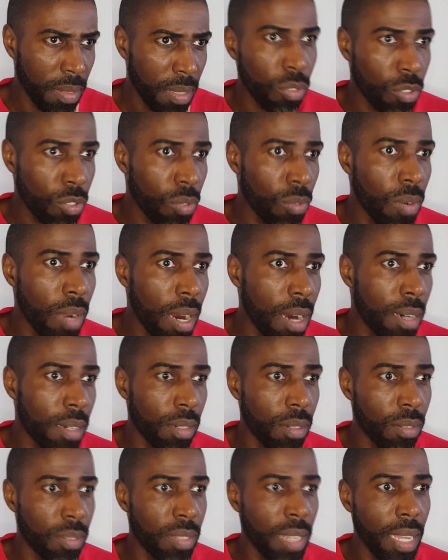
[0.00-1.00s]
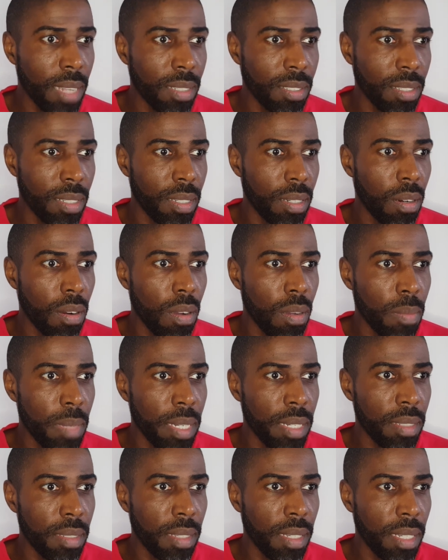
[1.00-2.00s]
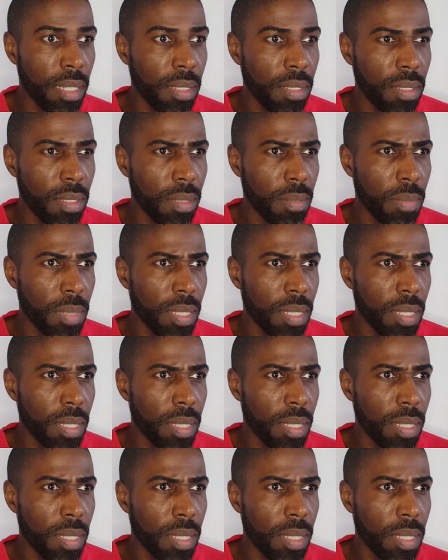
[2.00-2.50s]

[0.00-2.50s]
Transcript: two articles actually caught my attention,